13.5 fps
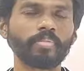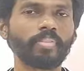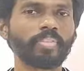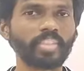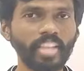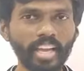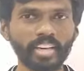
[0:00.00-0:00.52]

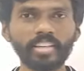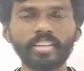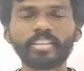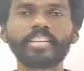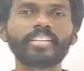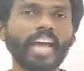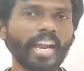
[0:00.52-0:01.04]
Then
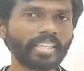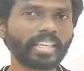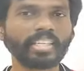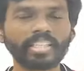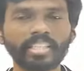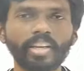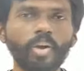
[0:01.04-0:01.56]
in that
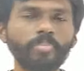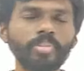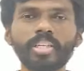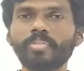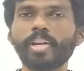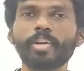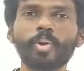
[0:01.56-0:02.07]
case the
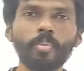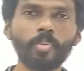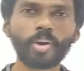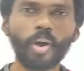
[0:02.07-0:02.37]
object will no more